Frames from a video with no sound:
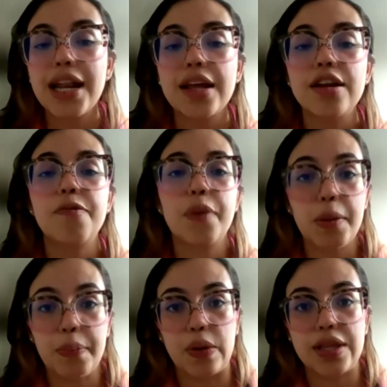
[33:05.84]
million of
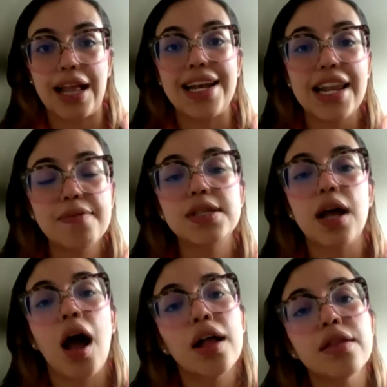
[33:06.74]
people that
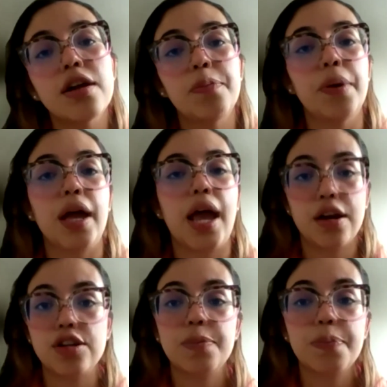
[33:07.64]
lives under
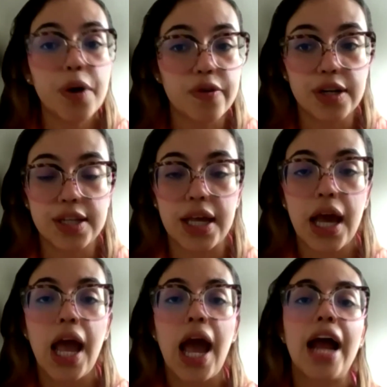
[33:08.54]
energy poverty.
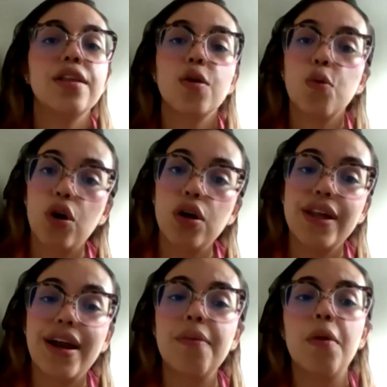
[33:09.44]
And in the world,
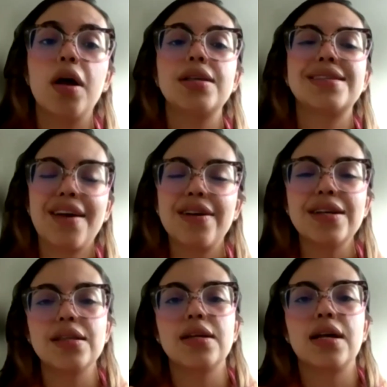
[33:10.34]
there are
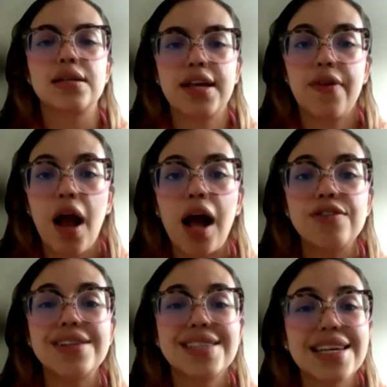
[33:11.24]

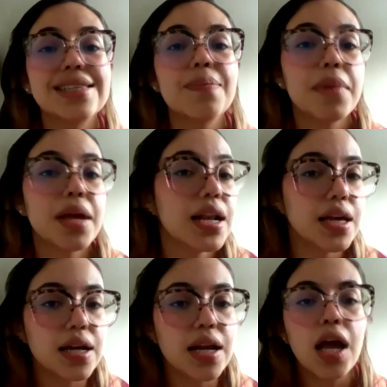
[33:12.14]
760
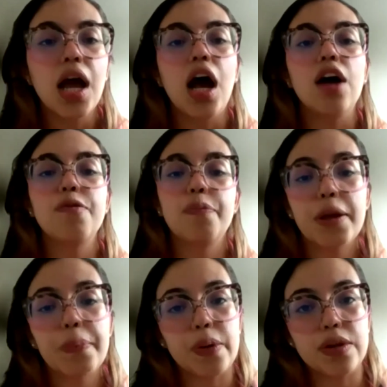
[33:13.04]
million of
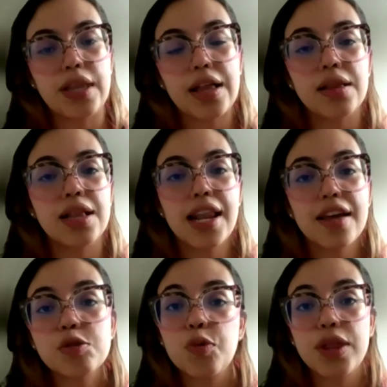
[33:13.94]
people that
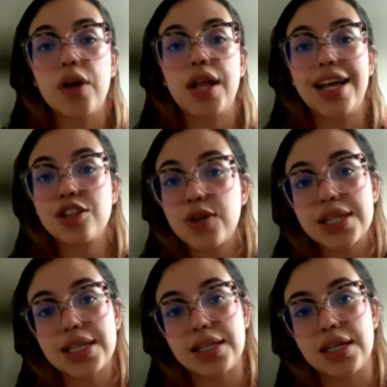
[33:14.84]
lives without
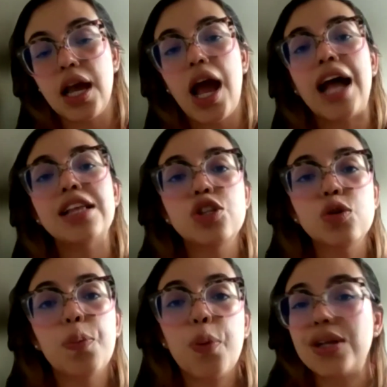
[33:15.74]
electricity, and
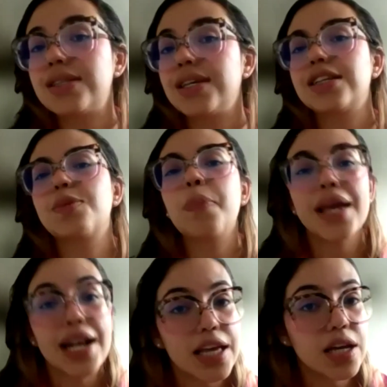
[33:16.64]
2.6
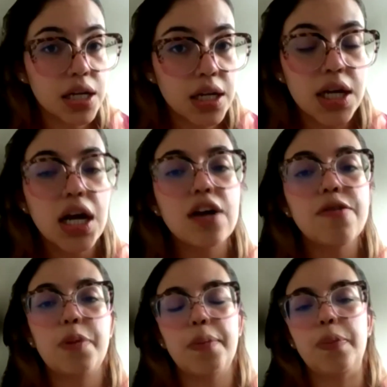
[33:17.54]
billion
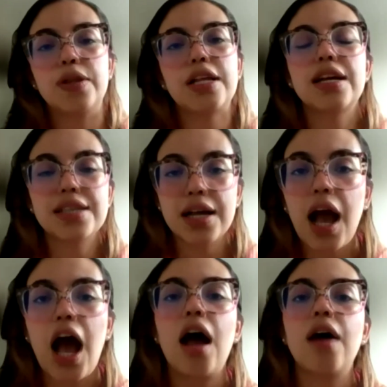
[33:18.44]
of people that doesn't
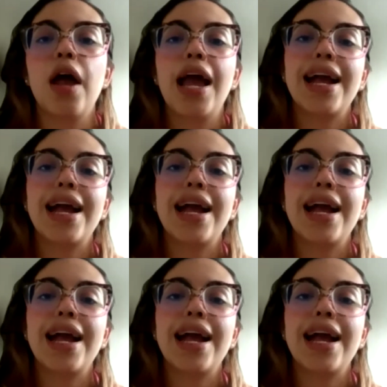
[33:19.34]
have